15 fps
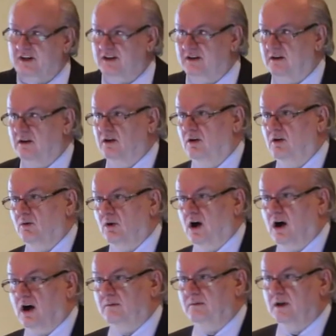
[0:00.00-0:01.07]
in
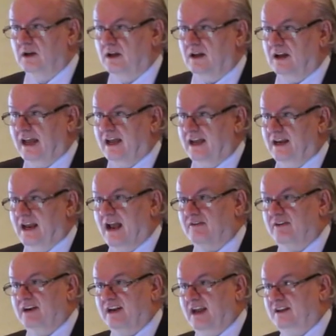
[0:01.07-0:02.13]

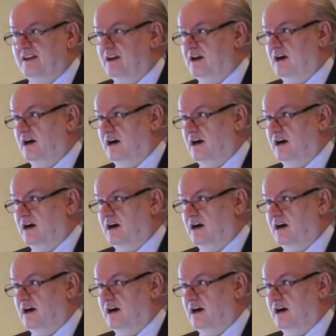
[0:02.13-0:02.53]
everyday